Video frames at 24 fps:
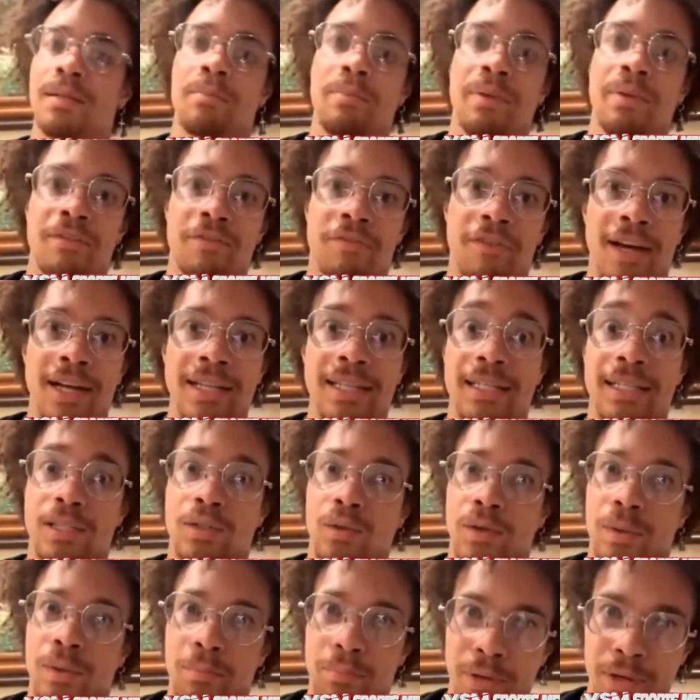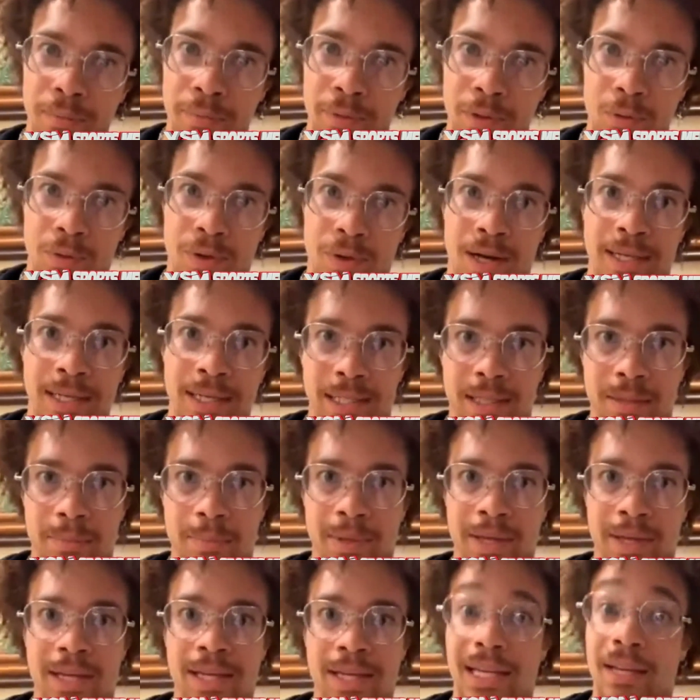That's a big fight that's going to put me where I need to
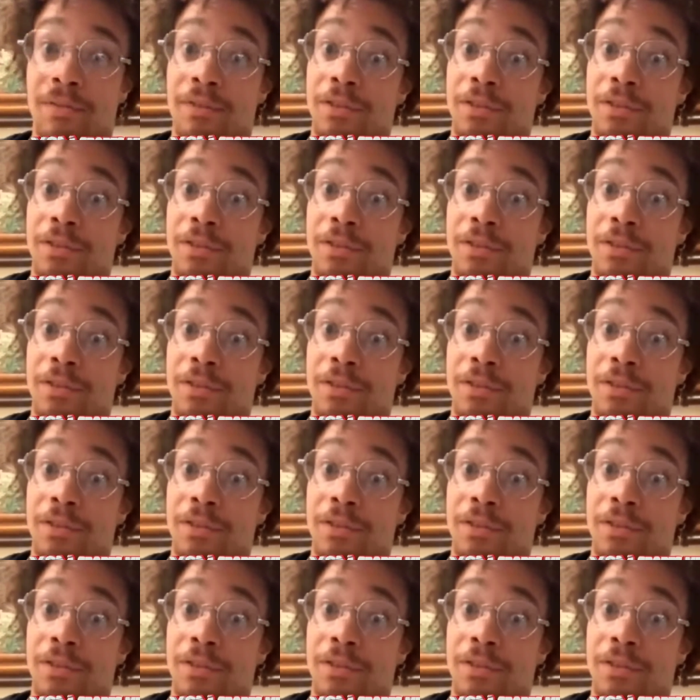be,